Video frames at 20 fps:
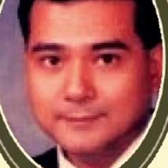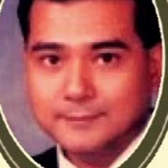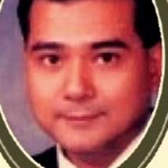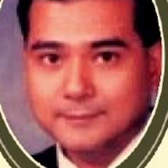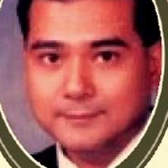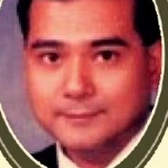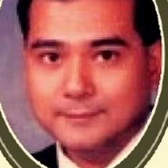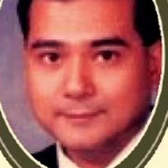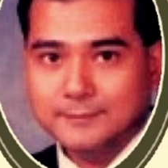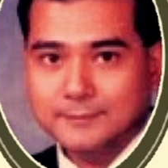
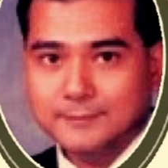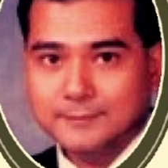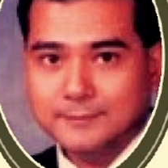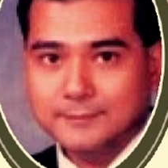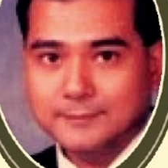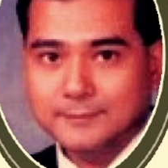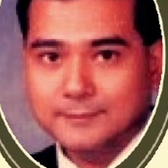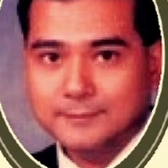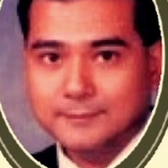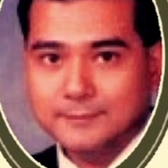
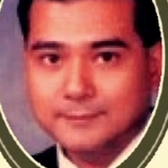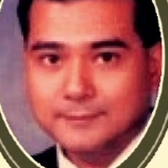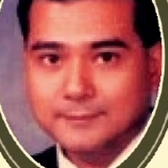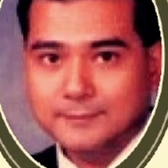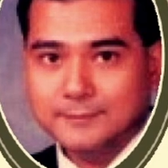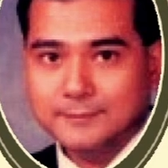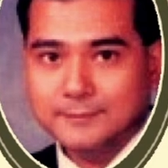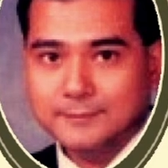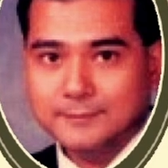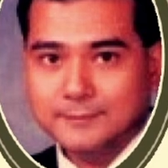
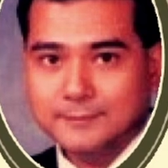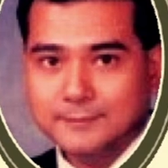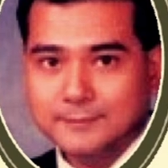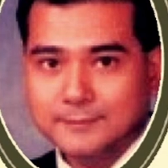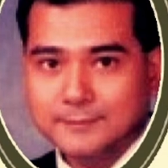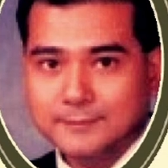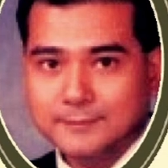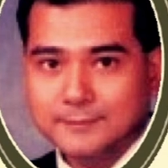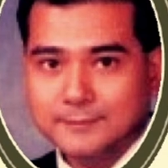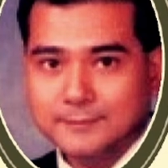
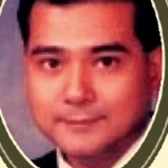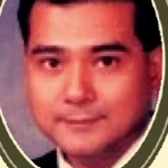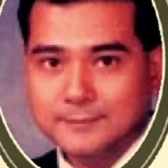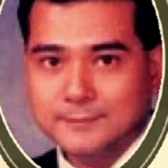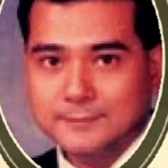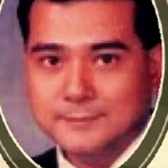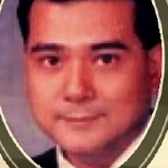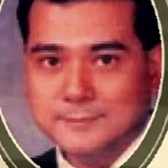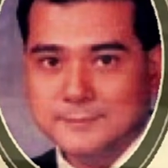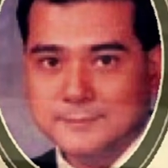
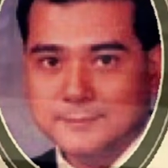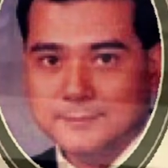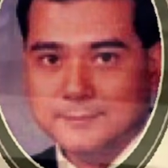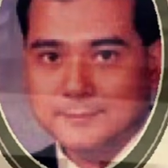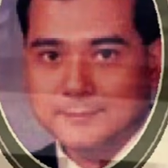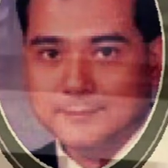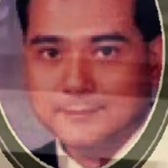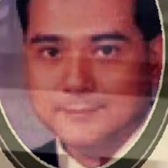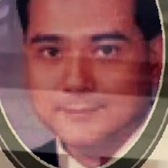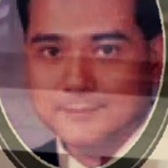
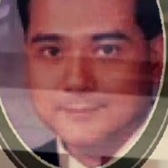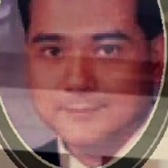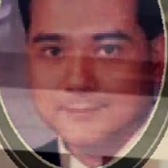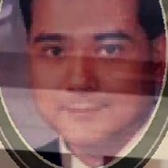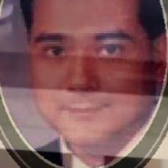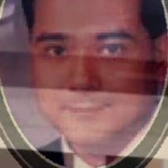(silent)